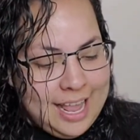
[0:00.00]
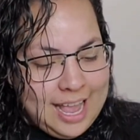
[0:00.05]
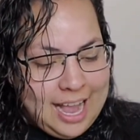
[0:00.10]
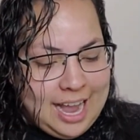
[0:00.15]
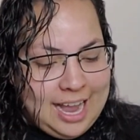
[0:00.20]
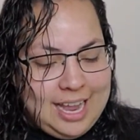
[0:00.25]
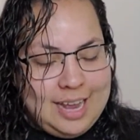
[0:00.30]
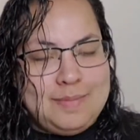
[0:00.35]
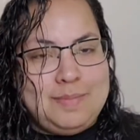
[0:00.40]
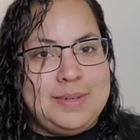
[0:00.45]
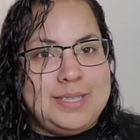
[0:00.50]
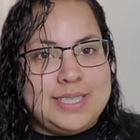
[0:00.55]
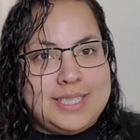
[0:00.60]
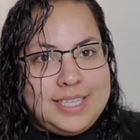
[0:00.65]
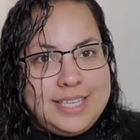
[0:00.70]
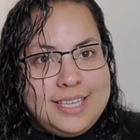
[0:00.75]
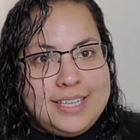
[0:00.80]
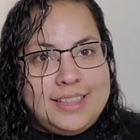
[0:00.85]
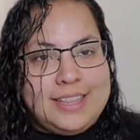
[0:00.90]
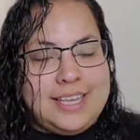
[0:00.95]
I had been
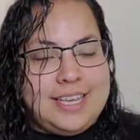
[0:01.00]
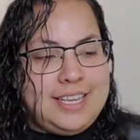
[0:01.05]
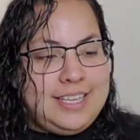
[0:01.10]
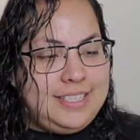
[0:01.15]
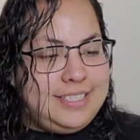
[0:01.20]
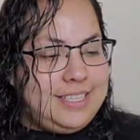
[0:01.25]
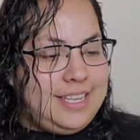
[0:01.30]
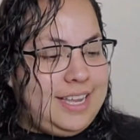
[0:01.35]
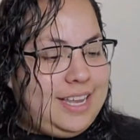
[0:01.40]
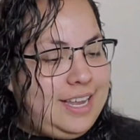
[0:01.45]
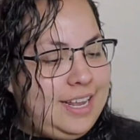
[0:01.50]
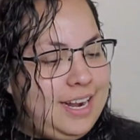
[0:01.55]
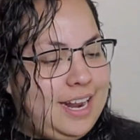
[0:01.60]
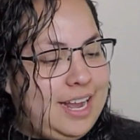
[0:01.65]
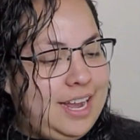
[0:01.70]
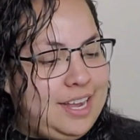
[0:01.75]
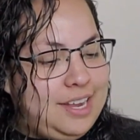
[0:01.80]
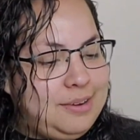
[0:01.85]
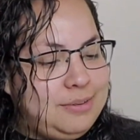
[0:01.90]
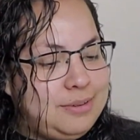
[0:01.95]
seeing these and
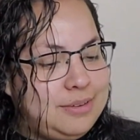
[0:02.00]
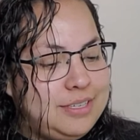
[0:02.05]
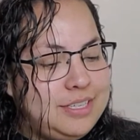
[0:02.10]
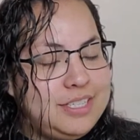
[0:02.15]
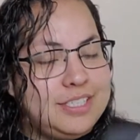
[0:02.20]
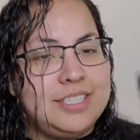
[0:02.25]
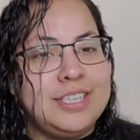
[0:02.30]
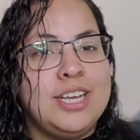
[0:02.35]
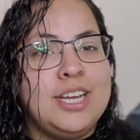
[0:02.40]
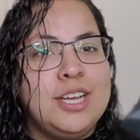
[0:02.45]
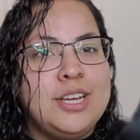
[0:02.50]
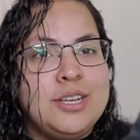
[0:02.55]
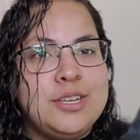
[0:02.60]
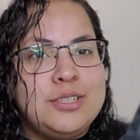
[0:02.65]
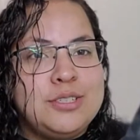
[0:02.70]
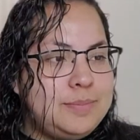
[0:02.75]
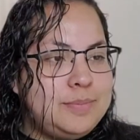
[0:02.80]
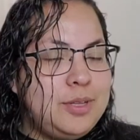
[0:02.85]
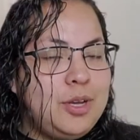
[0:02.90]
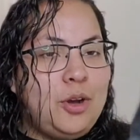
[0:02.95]
I was
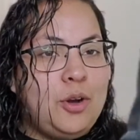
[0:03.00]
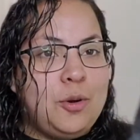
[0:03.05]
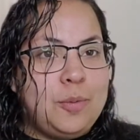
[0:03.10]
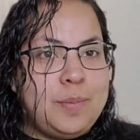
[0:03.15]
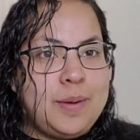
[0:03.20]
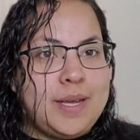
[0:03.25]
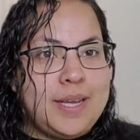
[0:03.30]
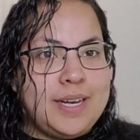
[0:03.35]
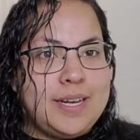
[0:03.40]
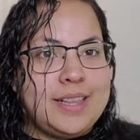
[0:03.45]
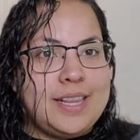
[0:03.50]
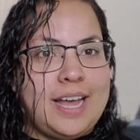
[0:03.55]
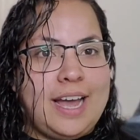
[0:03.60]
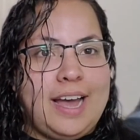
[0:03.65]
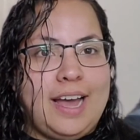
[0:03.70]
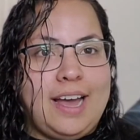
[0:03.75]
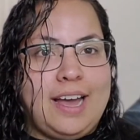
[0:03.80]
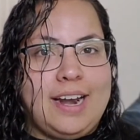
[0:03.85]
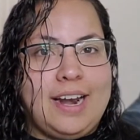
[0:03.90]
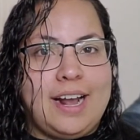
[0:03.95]
hoping
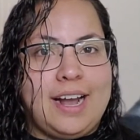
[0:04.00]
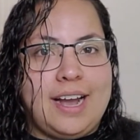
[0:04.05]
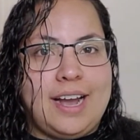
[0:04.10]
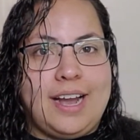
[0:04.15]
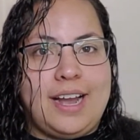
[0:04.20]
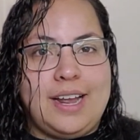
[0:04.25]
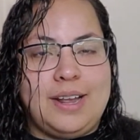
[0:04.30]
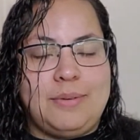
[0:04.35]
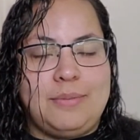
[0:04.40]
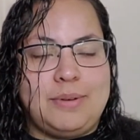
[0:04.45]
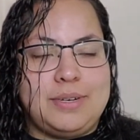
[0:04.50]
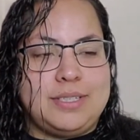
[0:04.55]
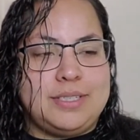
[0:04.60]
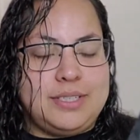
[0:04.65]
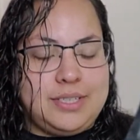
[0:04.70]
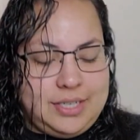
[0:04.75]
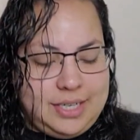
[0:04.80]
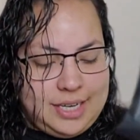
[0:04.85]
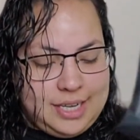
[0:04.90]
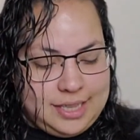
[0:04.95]
that I was
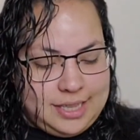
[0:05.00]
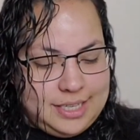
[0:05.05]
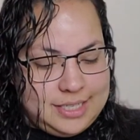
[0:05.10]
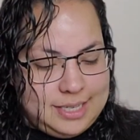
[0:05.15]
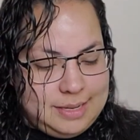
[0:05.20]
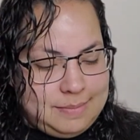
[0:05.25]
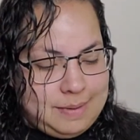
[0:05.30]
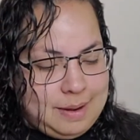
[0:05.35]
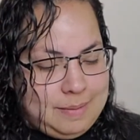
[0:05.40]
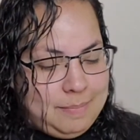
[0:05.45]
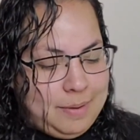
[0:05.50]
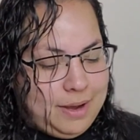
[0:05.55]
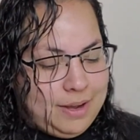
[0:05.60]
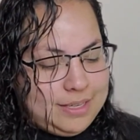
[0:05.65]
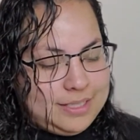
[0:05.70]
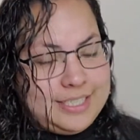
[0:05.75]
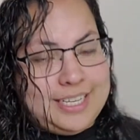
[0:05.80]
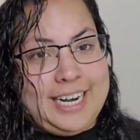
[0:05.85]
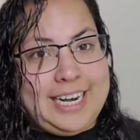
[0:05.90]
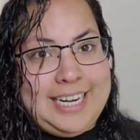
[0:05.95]
going to get these in my
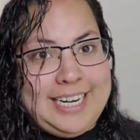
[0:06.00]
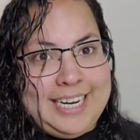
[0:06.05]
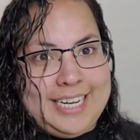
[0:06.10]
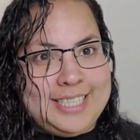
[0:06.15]
box, and I did.